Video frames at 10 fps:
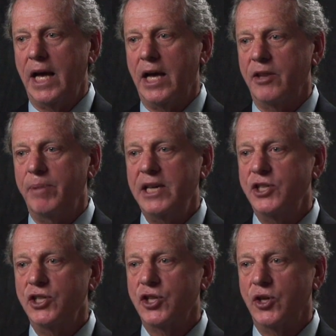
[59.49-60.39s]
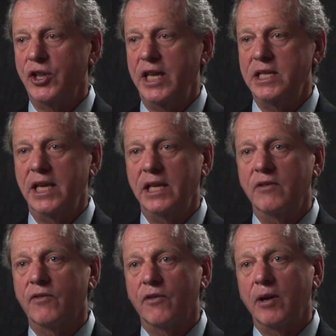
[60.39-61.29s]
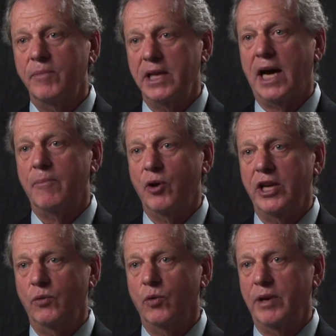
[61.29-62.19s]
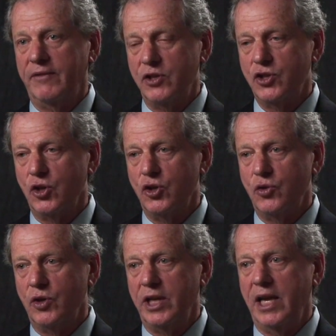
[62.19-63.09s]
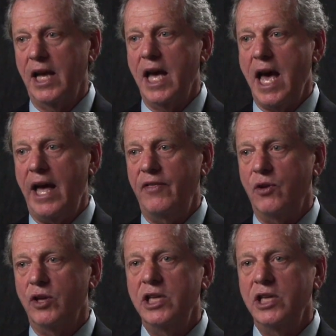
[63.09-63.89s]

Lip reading: The patients are then taken from the operating room after surgery, and they're